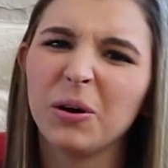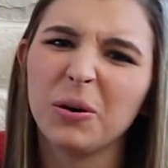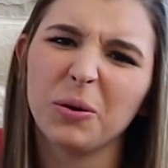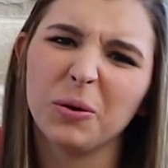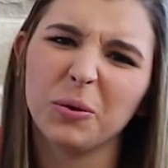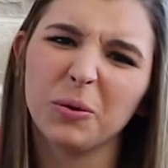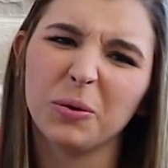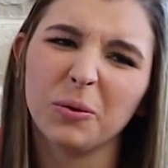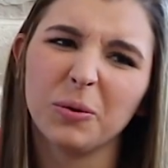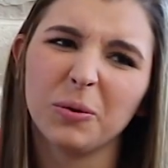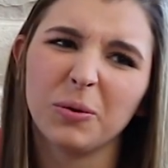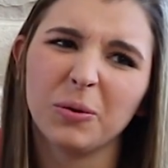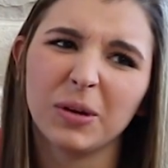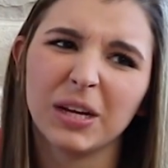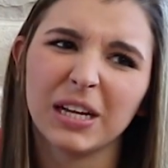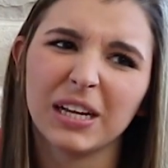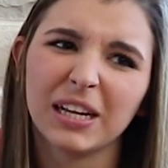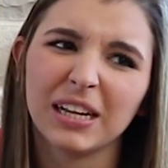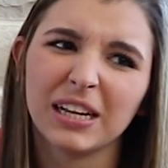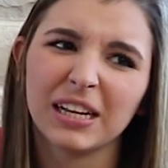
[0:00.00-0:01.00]

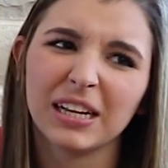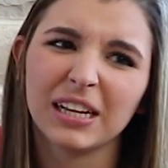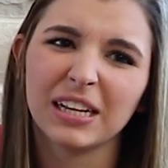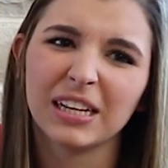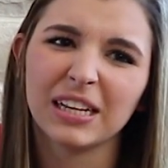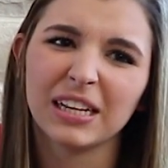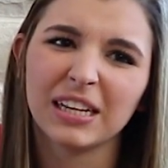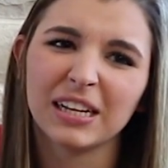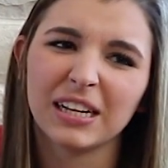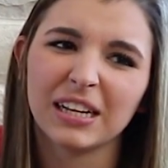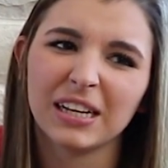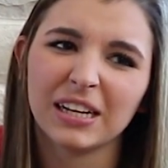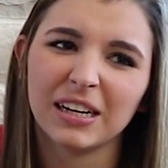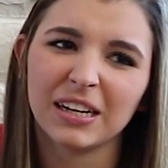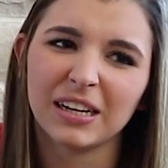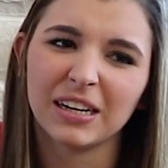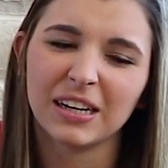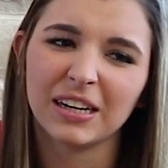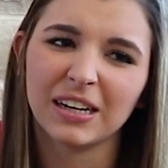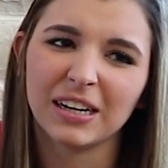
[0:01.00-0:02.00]

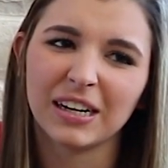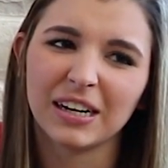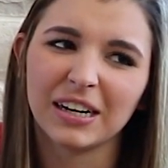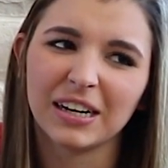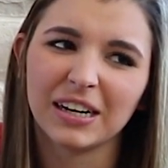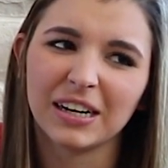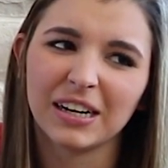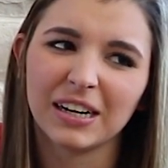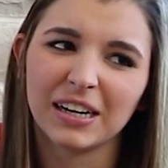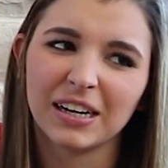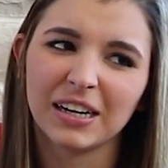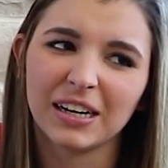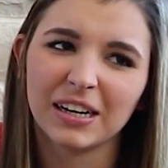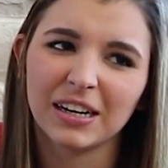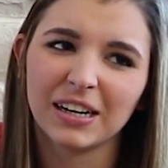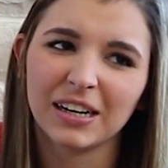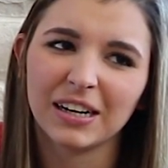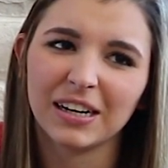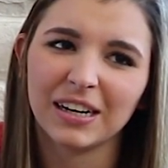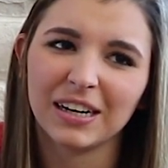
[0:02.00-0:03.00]

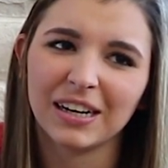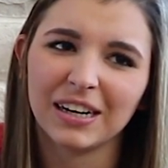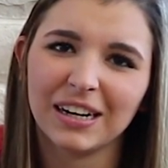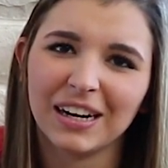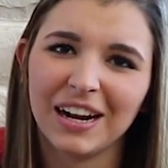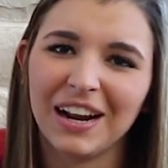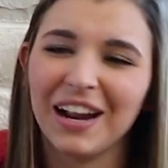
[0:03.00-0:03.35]
The person shown says nothing.